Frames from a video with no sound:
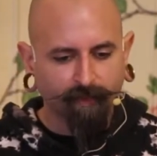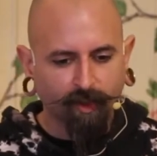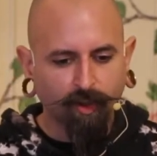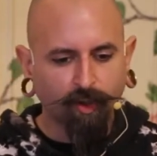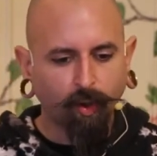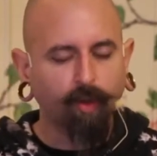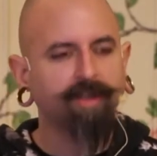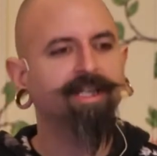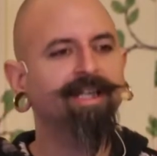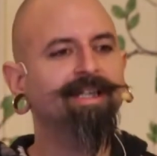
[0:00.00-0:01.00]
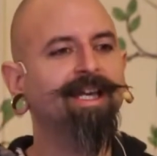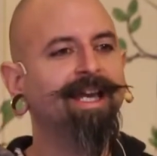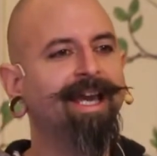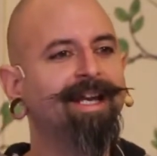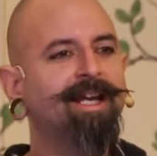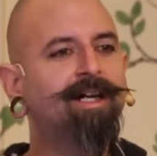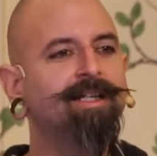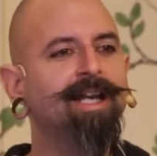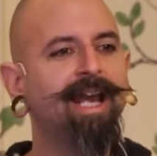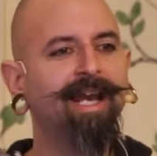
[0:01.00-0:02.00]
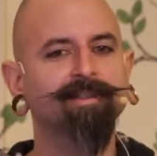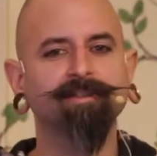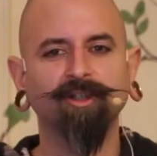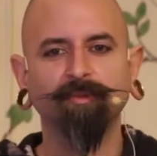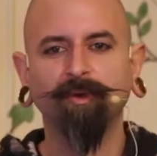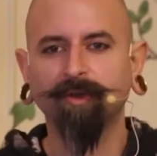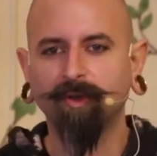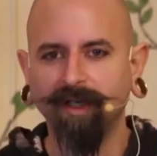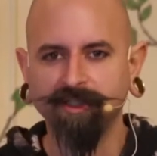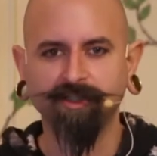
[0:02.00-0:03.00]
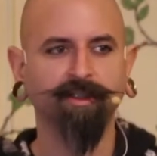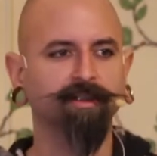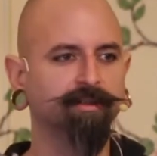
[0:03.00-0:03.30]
courting an unanswerable question,